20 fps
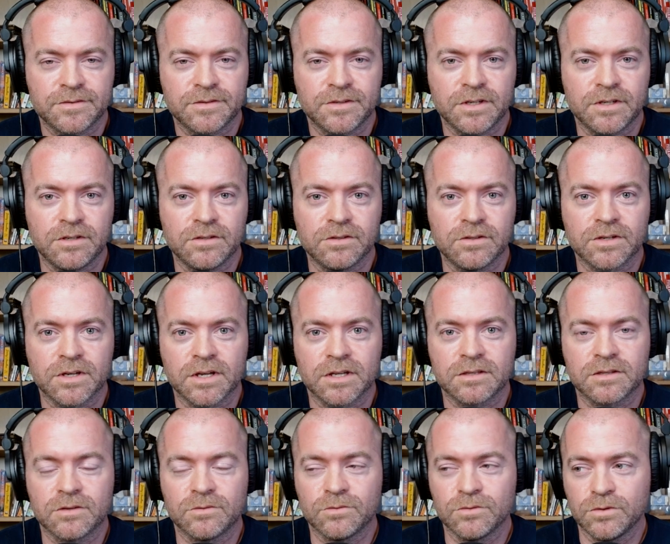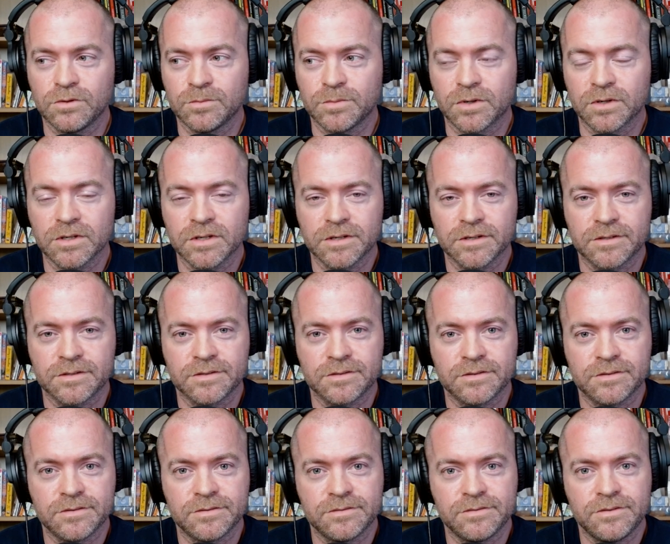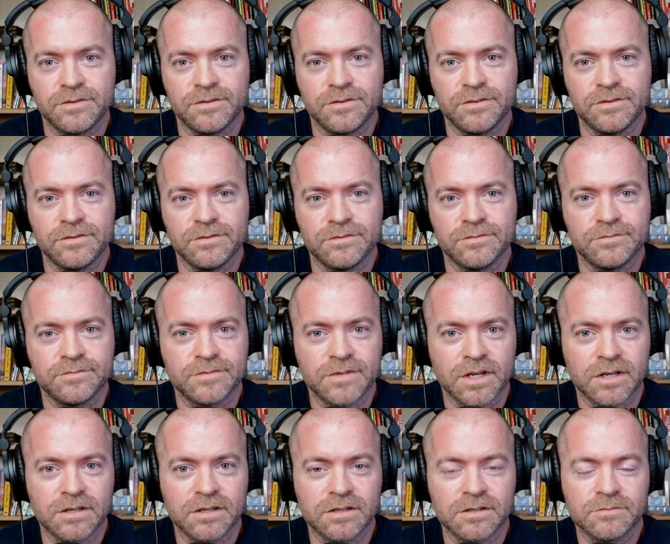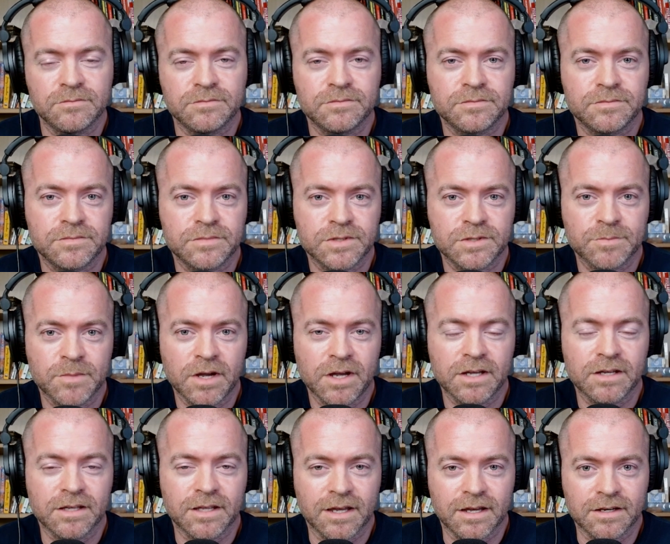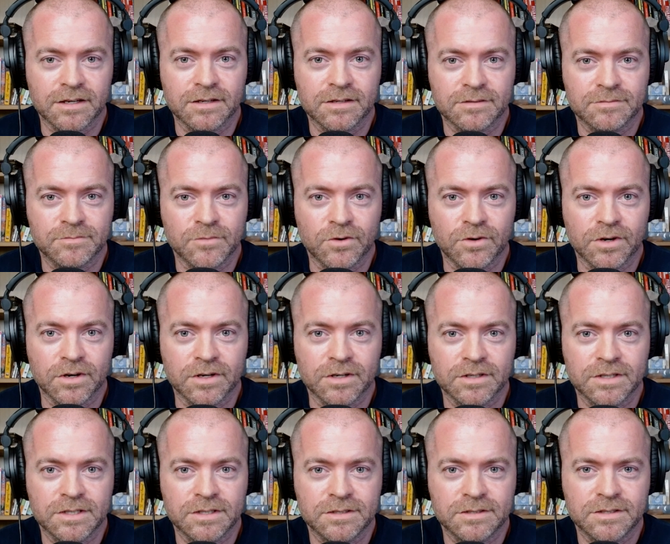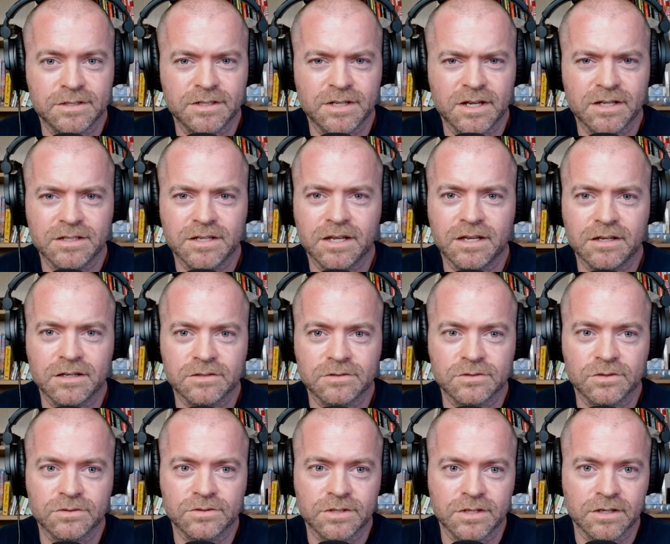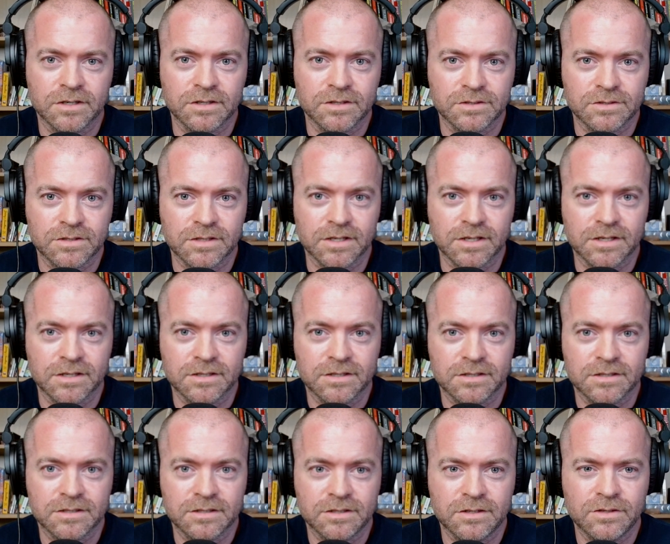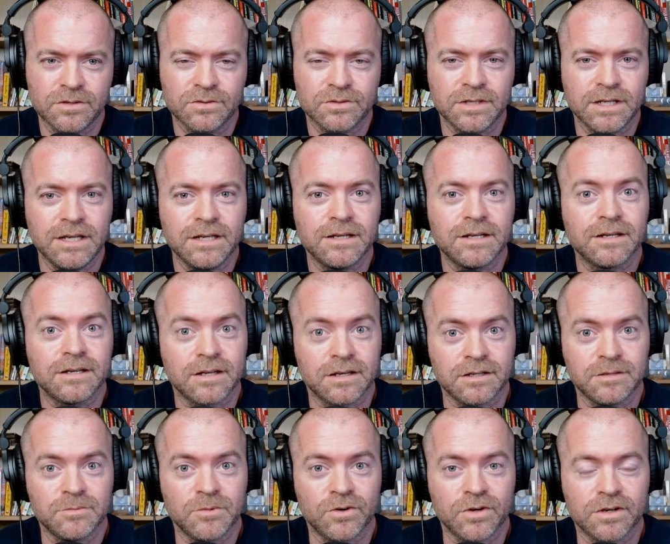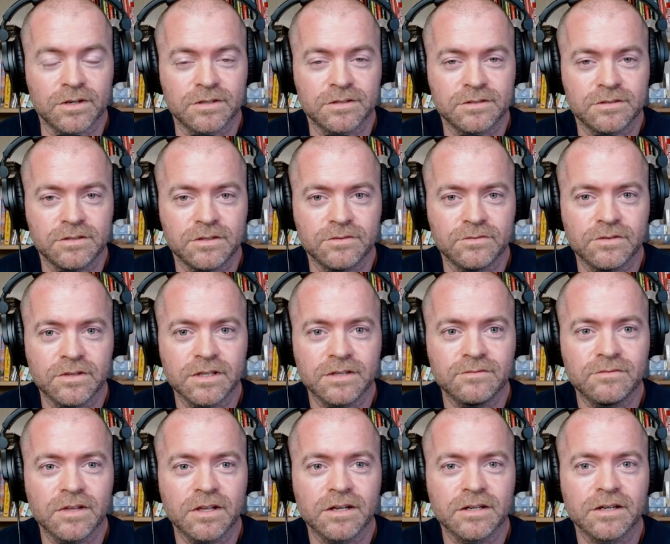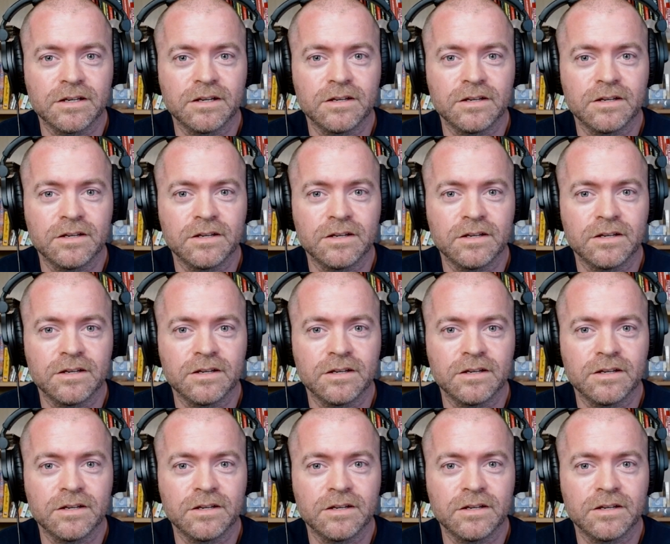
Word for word: and you look at the rule book, you tend to smile at it more and not take it so seriously. You don't need it anymore. You've lived long